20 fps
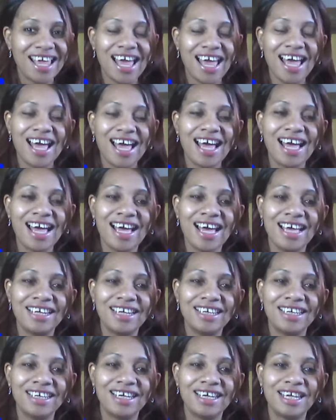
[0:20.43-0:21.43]

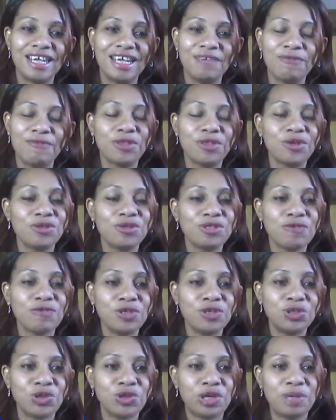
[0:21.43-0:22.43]
And for those of you
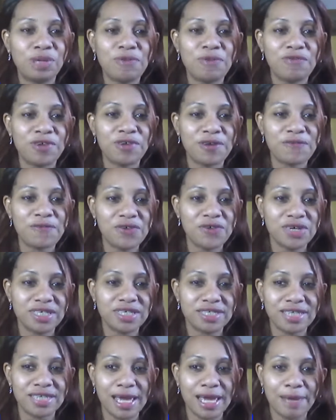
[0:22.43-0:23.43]
joining me for the first
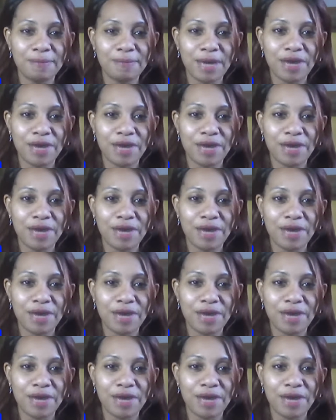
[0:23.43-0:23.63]
time,